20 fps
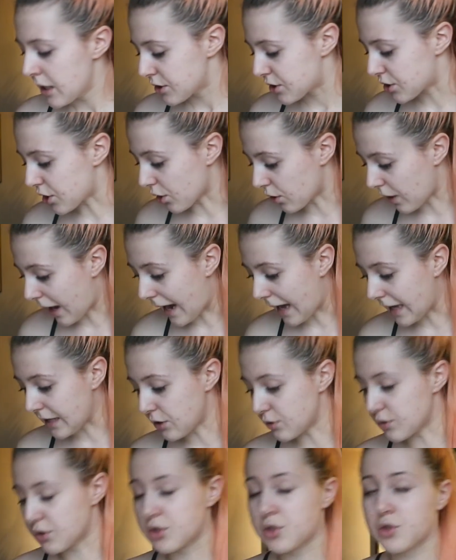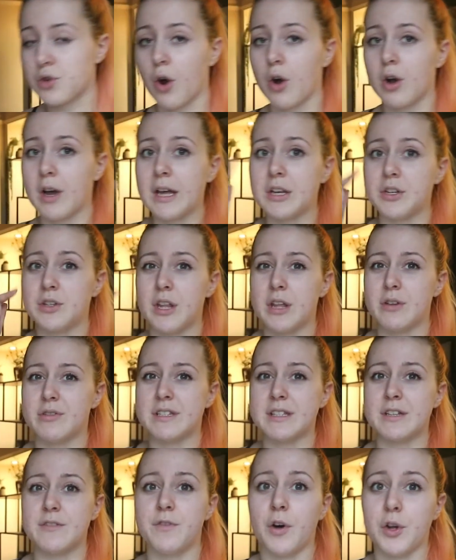So I use Strong, and there
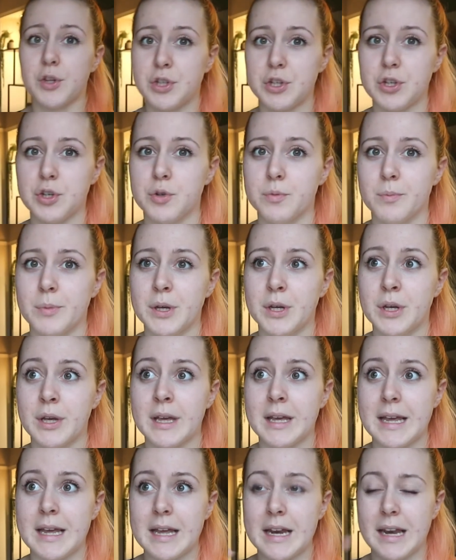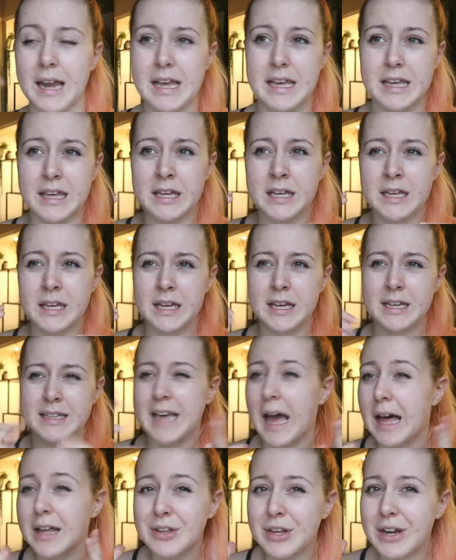is the volume like
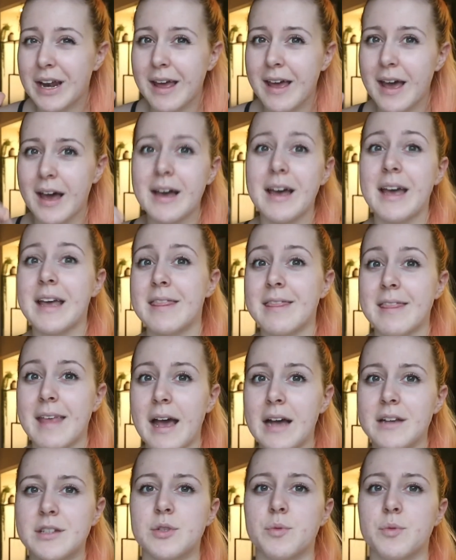calculator in there.